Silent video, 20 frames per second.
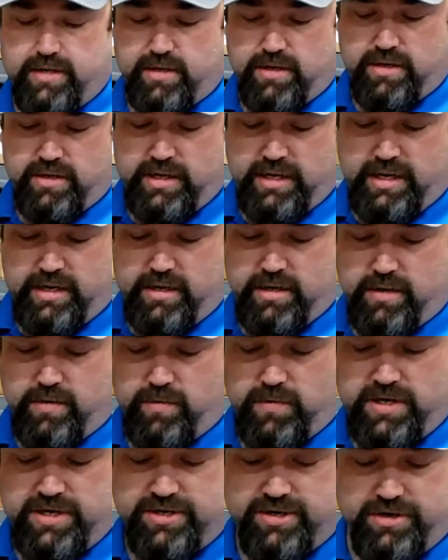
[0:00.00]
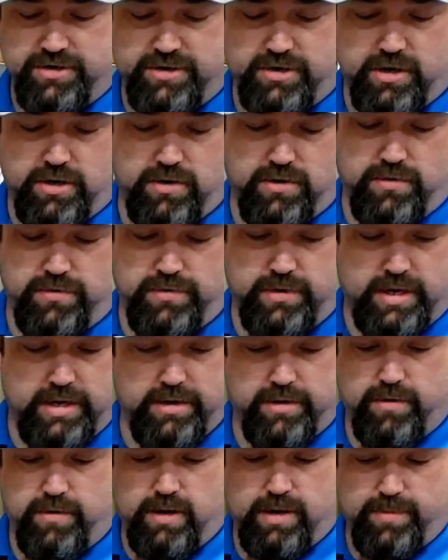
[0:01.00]
there needing a winch control, I
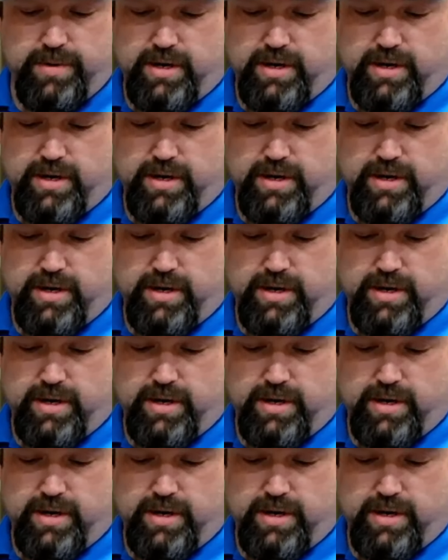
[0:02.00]
don't know why